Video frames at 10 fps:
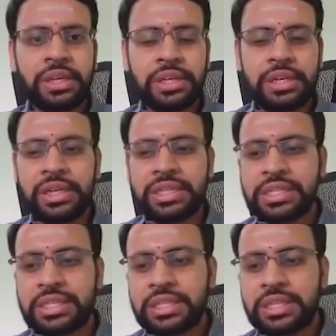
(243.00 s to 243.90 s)

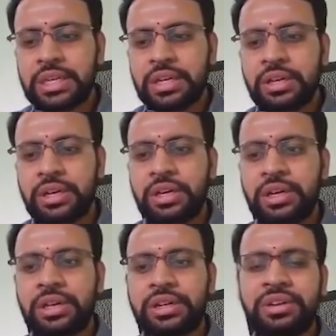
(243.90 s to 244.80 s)
Let's
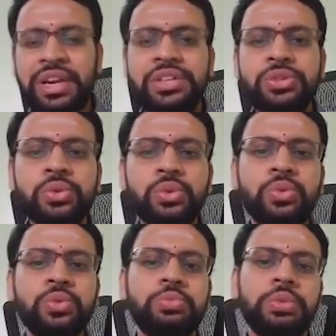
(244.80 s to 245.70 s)
try
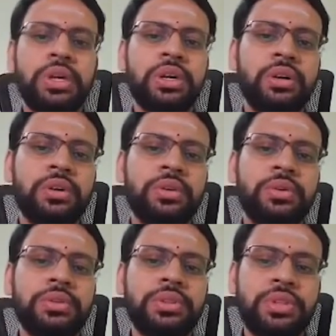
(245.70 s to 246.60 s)

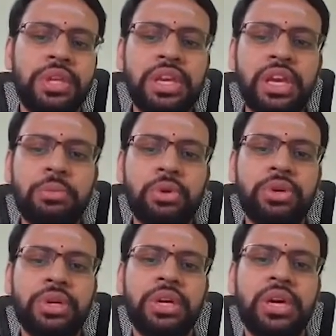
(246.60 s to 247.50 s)
to think
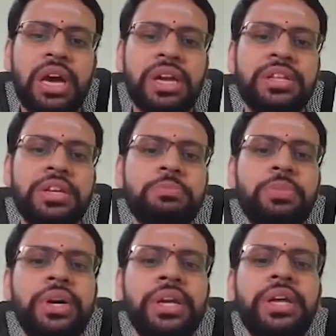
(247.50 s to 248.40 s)
about another
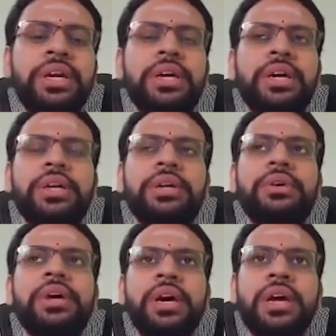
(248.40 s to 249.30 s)
important
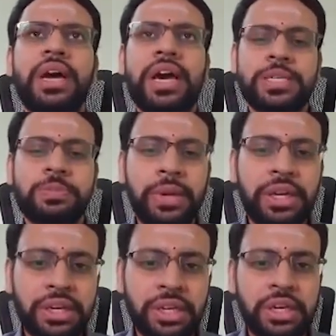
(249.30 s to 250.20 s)

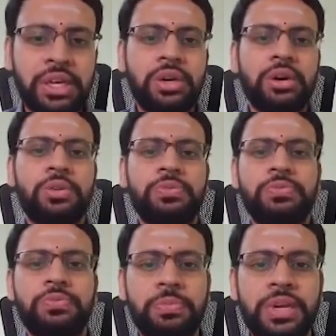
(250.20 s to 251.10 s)
aspect of
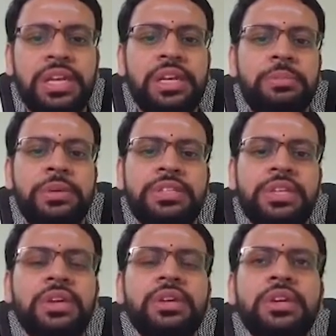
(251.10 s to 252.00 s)
medical
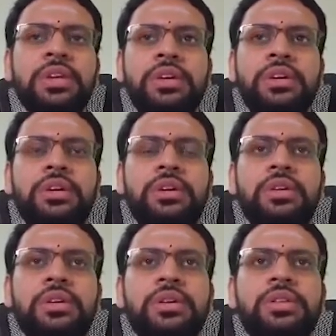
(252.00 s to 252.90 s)
imaging.
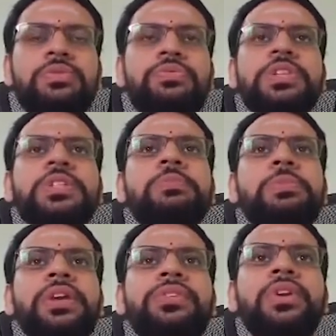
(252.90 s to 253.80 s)
In the first place,